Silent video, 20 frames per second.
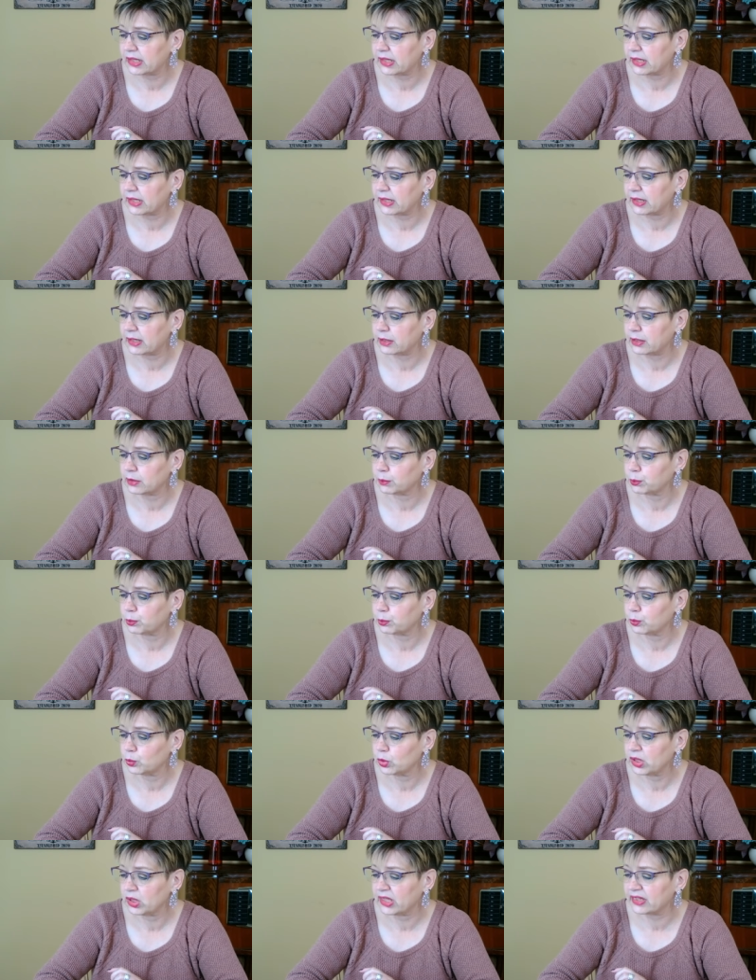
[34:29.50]
Um,
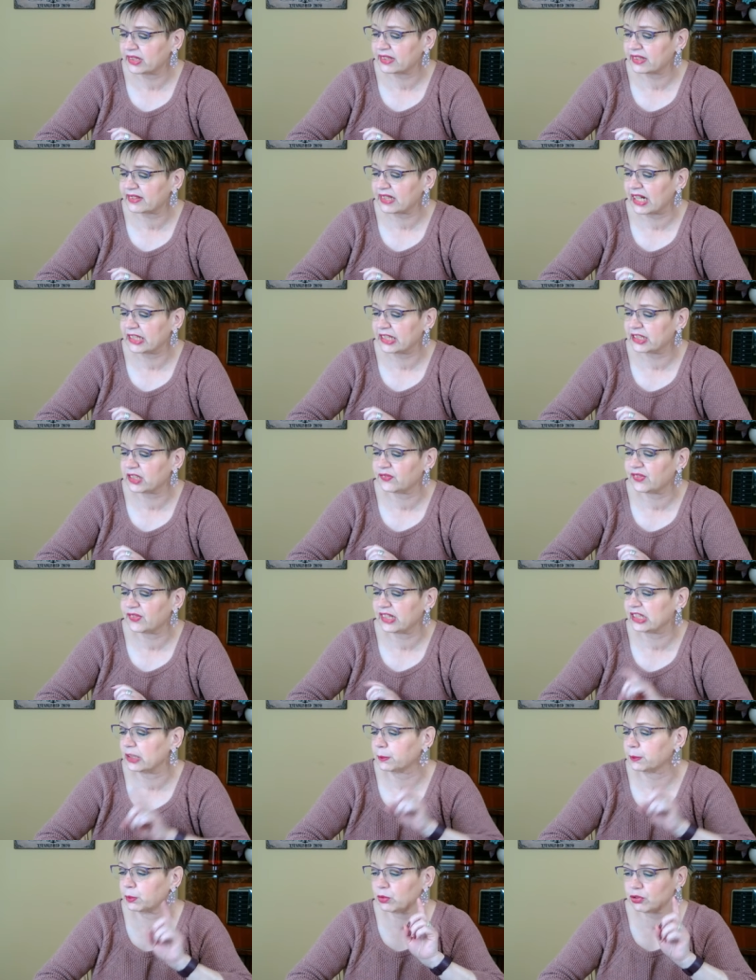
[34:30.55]
and the size
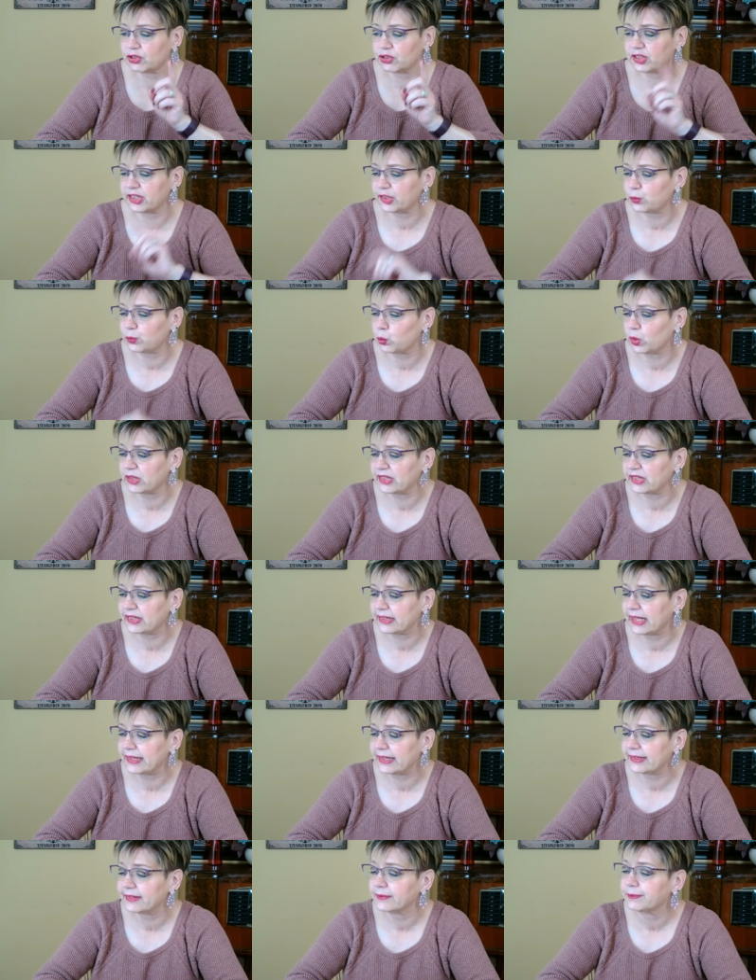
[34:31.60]
available is just one
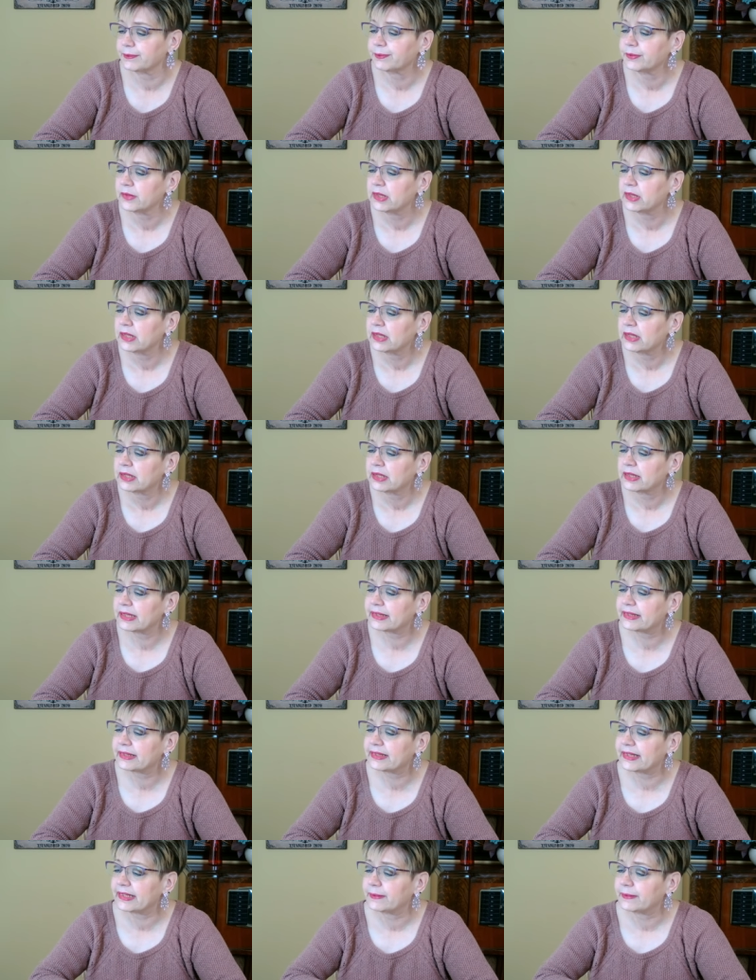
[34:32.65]
size.
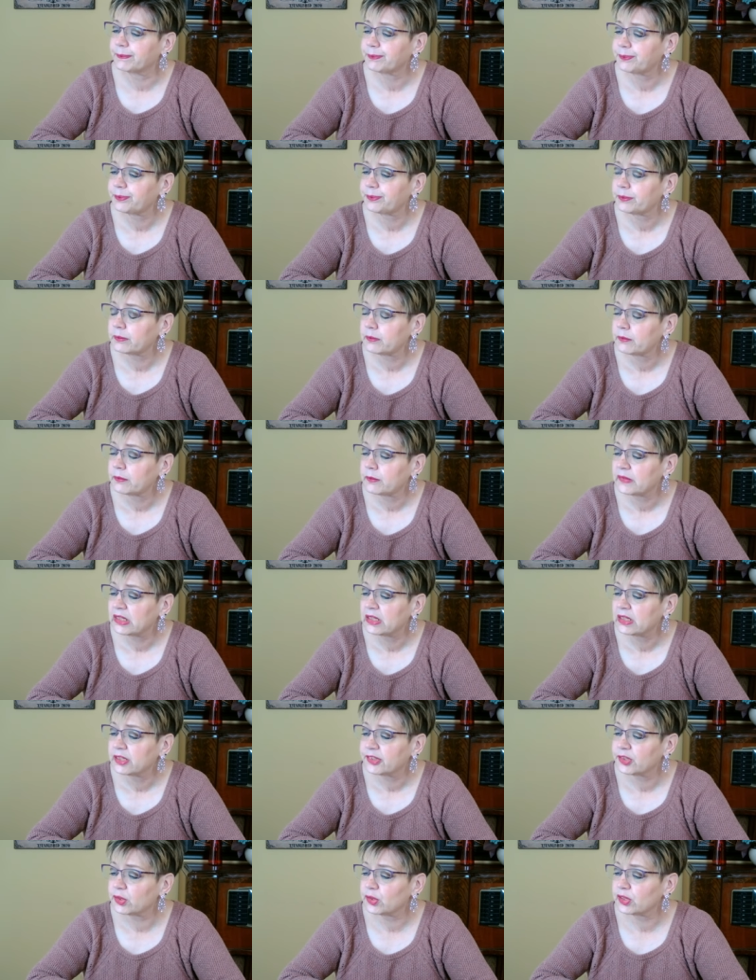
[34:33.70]
Let's see.
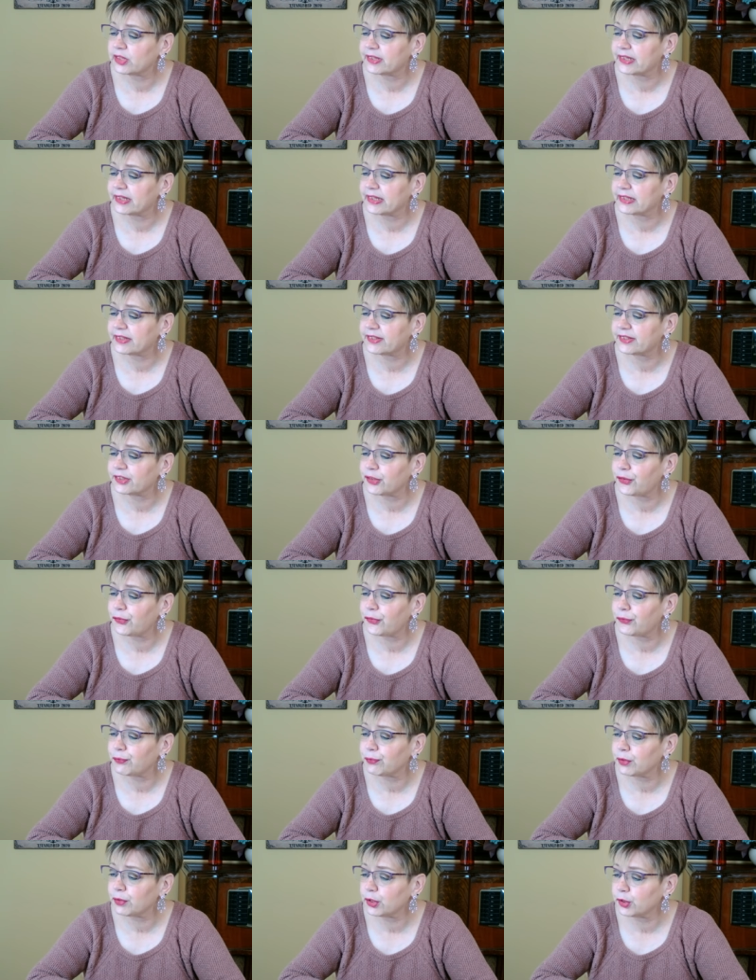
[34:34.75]
So it says
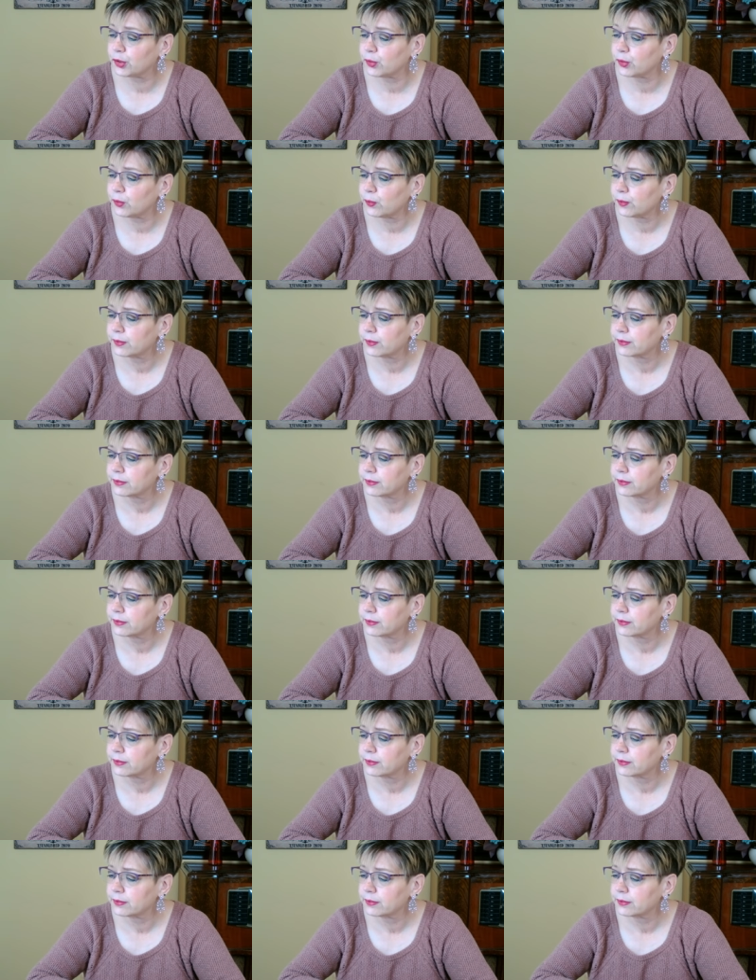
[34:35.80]
through